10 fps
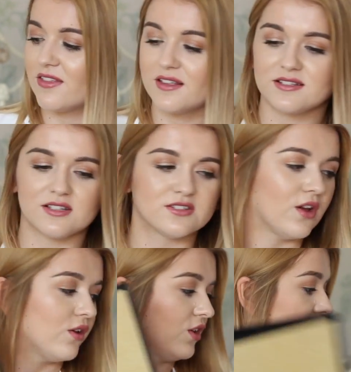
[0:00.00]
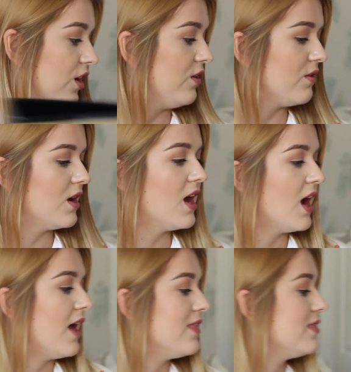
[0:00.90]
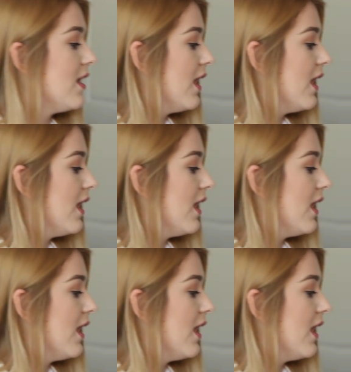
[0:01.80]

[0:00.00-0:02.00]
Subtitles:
I think this is so cute. And